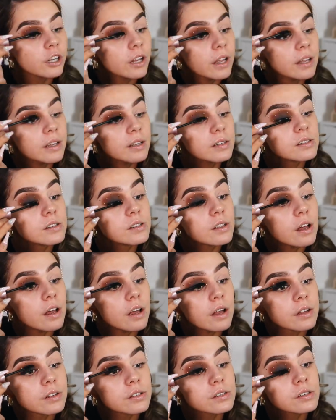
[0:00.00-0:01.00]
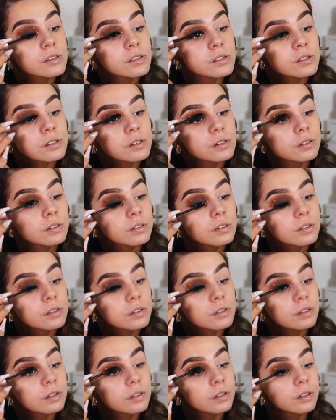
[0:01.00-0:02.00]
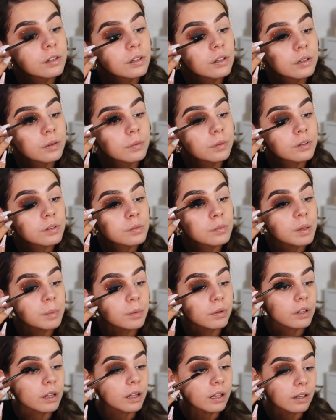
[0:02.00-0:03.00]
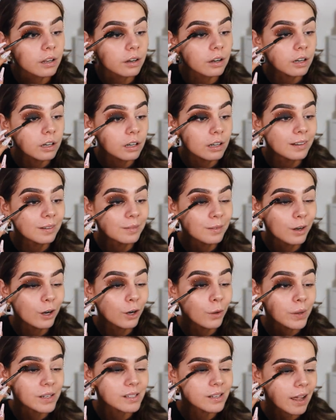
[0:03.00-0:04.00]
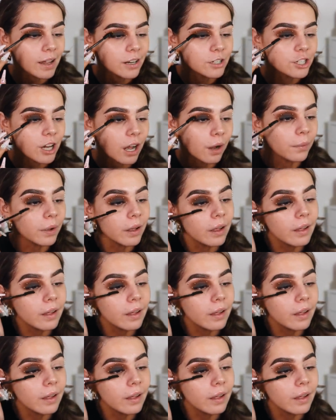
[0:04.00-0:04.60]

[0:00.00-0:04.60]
Jesus. Got some people thinking they're Louis H out